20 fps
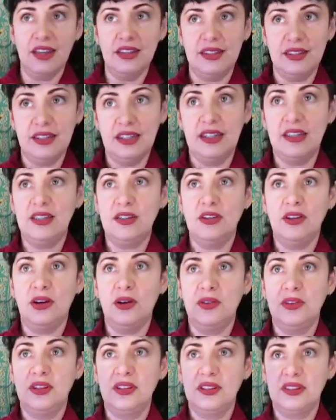think, you
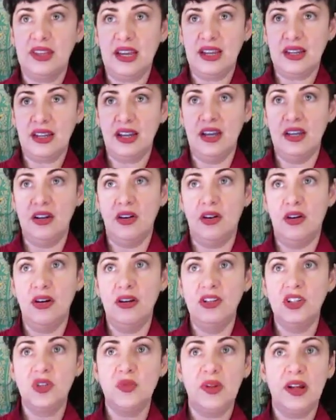know, that kind of
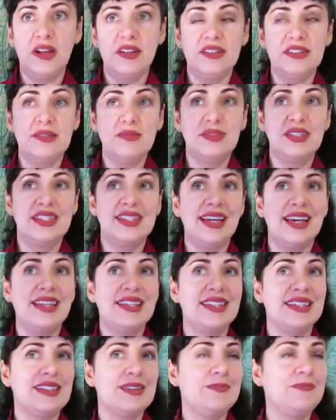orange blossom
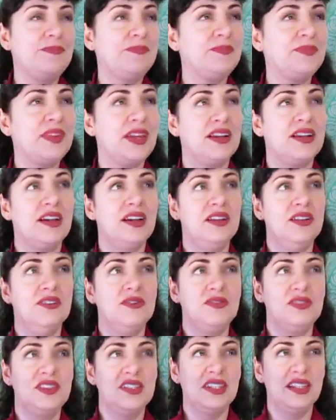scent, that kind
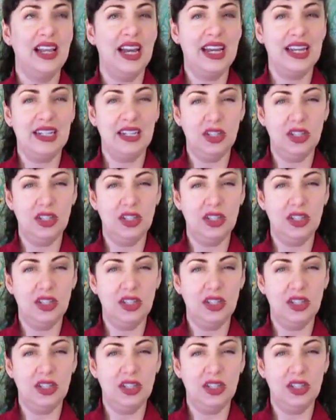of slight